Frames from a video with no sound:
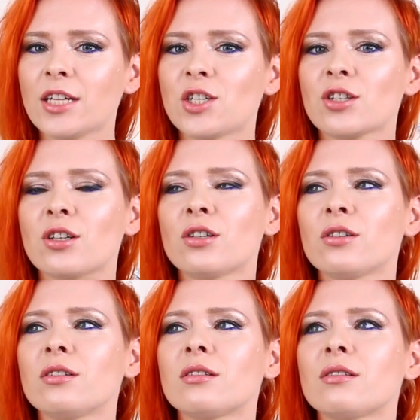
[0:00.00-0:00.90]
I just
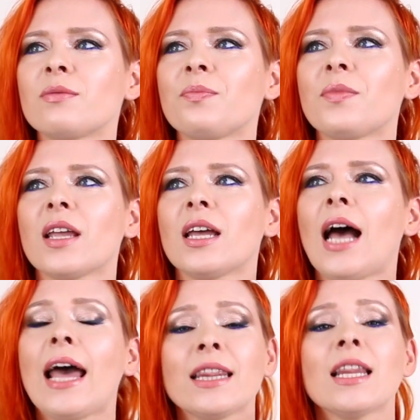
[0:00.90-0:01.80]
couldn't.
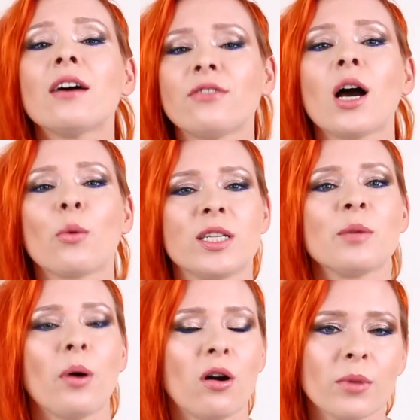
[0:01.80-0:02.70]
I love Acqua di
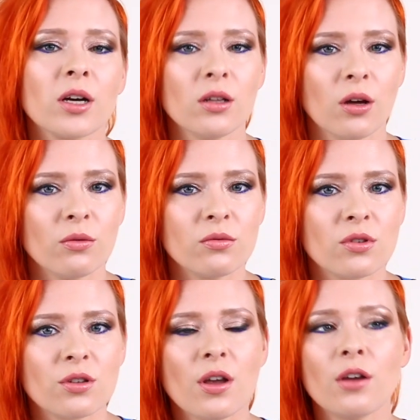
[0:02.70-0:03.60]
Parma
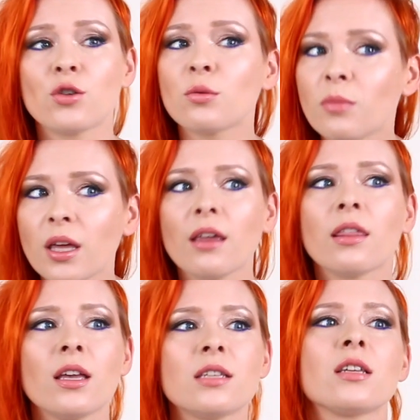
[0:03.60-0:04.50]
colognes. To me,
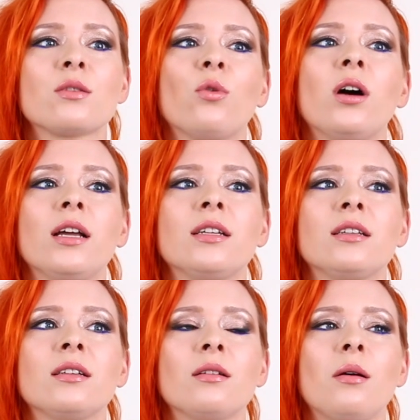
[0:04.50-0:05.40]
this is what
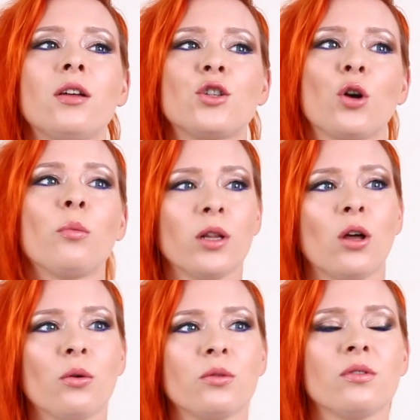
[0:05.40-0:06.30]
Jo
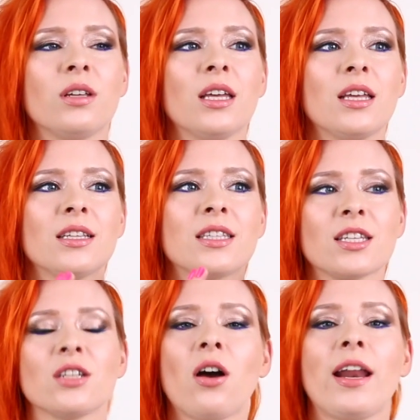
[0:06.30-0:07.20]
Malone
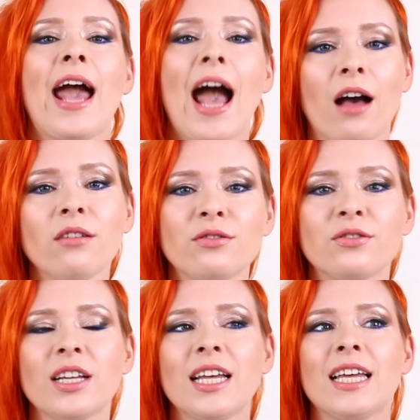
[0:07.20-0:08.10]
does not
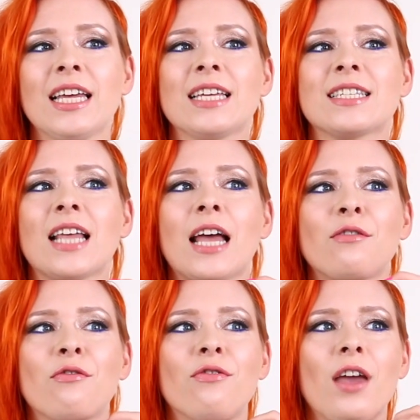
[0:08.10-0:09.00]
have, is
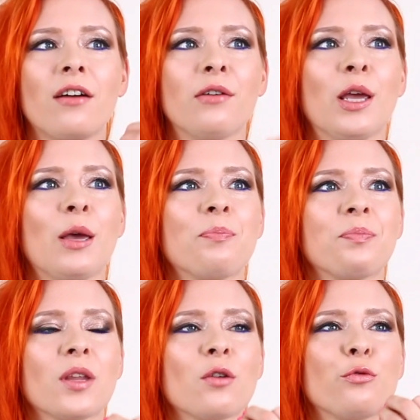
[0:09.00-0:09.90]
that very
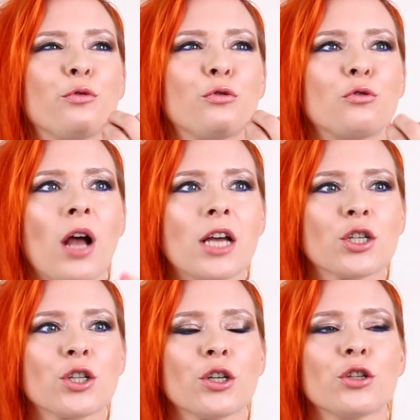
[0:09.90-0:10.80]

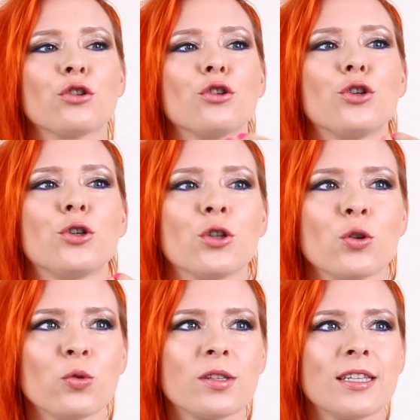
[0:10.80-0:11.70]
fresh,
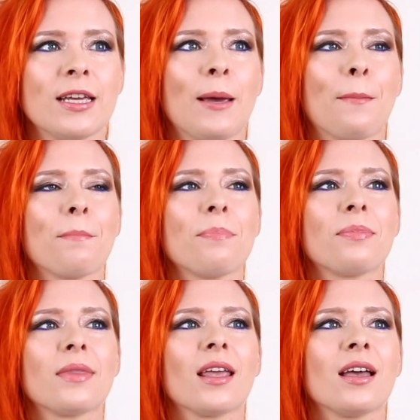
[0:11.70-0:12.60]
juicy,
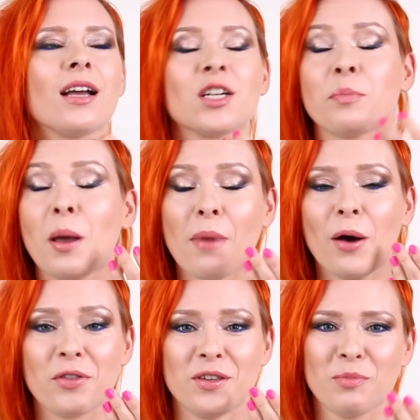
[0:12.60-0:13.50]
gosh, my
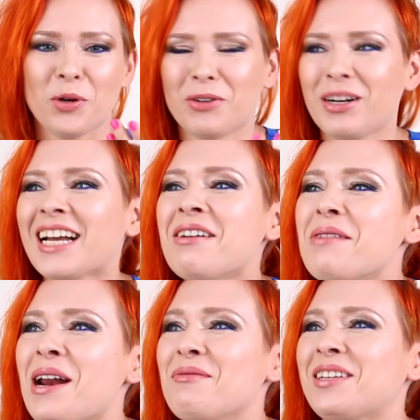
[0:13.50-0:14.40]
mouth is watering
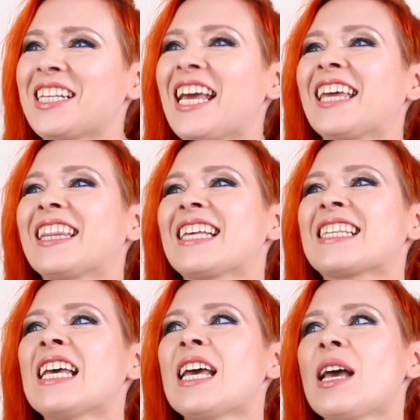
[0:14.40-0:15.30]
when I'm saying this,